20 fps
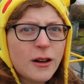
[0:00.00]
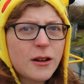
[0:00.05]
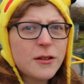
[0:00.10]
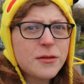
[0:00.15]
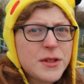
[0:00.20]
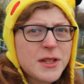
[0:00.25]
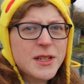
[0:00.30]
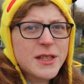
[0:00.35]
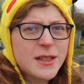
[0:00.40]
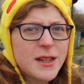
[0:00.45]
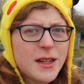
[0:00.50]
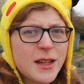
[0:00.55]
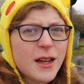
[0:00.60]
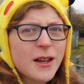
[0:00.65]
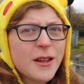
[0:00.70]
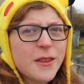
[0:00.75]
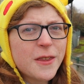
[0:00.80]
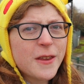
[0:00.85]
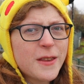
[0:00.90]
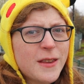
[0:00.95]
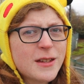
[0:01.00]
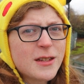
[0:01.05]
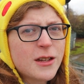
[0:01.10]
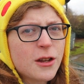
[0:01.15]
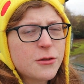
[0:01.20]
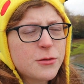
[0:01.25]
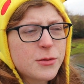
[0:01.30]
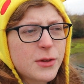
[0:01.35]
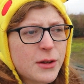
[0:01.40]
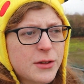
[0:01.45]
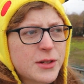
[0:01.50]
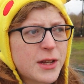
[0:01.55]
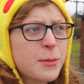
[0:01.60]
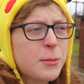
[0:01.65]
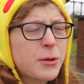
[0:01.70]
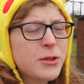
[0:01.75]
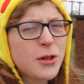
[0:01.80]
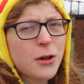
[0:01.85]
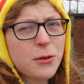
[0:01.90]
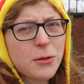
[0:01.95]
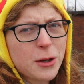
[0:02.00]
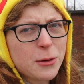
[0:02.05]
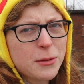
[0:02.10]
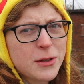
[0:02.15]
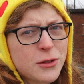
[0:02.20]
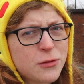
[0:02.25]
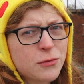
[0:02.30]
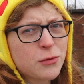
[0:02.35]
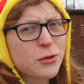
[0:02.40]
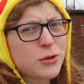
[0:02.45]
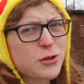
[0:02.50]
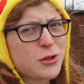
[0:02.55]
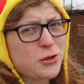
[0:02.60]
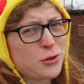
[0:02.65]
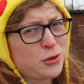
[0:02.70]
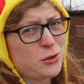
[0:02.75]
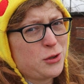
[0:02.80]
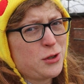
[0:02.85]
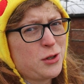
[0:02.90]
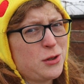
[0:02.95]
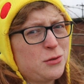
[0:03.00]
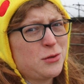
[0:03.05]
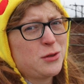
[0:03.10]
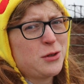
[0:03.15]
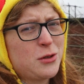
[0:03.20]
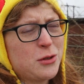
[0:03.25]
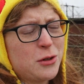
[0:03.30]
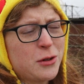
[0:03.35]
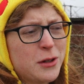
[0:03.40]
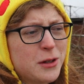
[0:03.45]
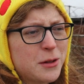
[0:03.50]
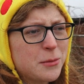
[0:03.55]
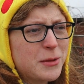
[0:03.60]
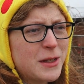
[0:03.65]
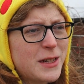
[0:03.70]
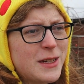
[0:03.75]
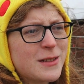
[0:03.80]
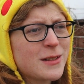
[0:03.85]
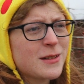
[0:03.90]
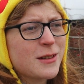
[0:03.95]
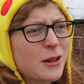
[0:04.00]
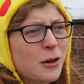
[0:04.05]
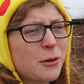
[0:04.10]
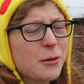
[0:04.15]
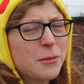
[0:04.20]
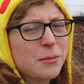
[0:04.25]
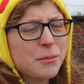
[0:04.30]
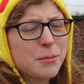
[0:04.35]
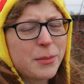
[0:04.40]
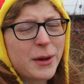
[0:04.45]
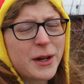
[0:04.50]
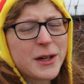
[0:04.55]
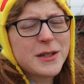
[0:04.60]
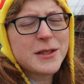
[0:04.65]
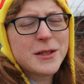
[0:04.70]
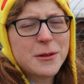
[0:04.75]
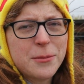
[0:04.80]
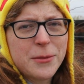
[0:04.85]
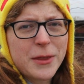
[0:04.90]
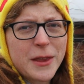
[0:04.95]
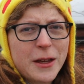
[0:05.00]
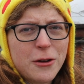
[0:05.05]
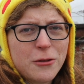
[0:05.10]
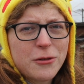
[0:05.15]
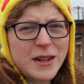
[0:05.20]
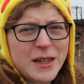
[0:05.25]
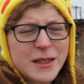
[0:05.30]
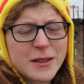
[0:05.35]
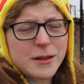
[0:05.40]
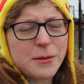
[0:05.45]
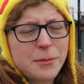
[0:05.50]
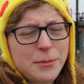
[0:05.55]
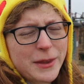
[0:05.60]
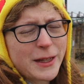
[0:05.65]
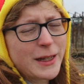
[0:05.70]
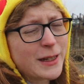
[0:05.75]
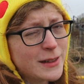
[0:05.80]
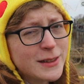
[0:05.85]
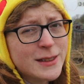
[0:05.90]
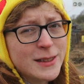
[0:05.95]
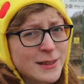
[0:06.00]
Obviously, I think this goes without saying, but don't go into Roy's just to use the toilet. Please go and buy something or eat something.